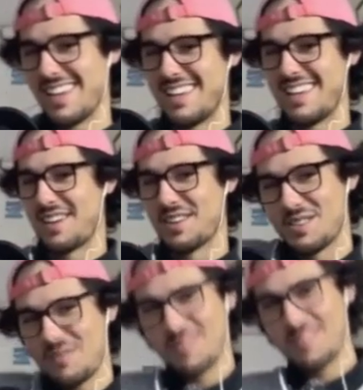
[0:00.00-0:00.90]
Yeah, because
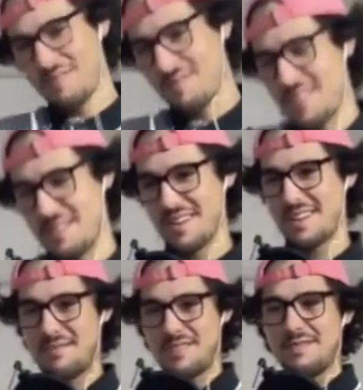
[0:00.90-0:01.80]
me and my
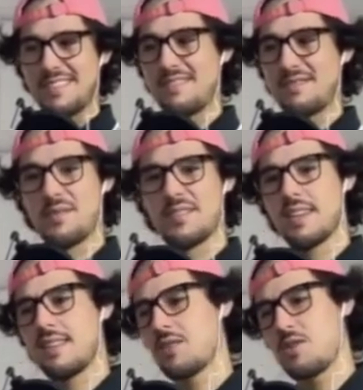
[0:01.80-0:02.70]
teammate, we were
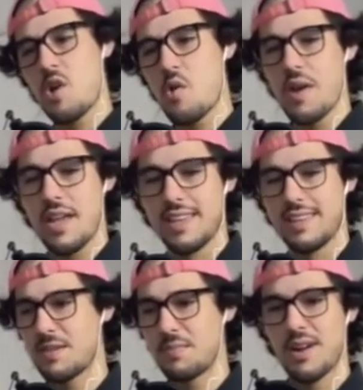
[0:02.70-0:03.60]
like, there's no way like
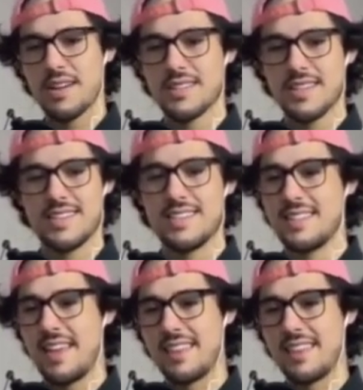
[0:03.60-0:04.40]
this process is